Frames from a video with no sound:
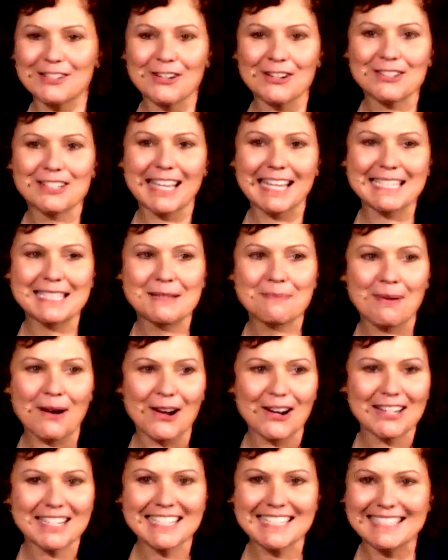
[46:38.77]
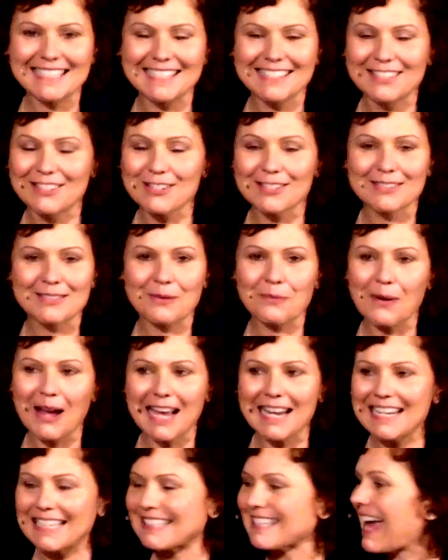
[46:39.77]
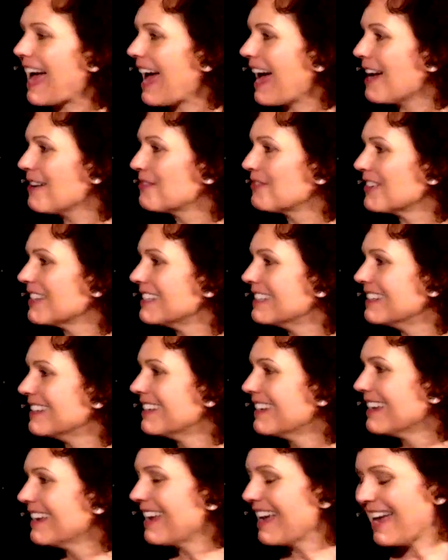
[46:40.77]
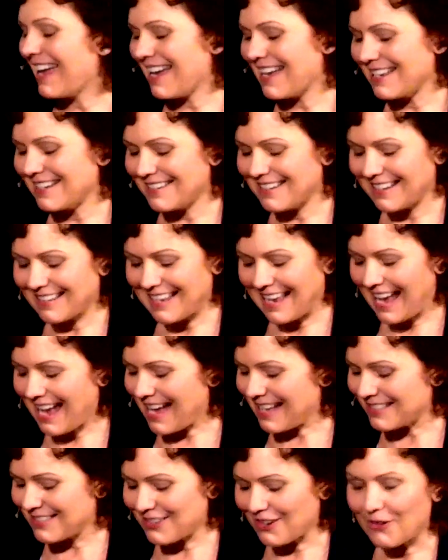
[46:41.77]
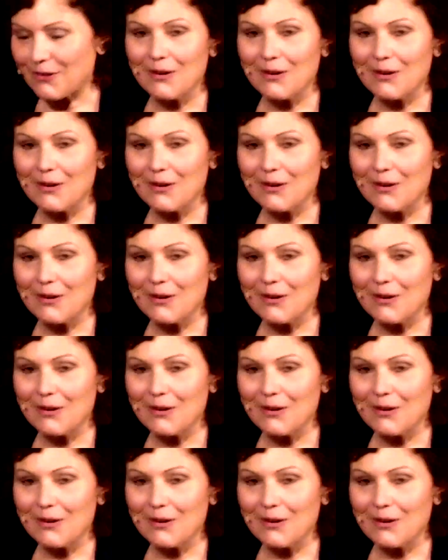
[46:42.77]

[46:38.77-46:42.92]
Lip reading: her dance parties. It's just a way to laugh and yeah. So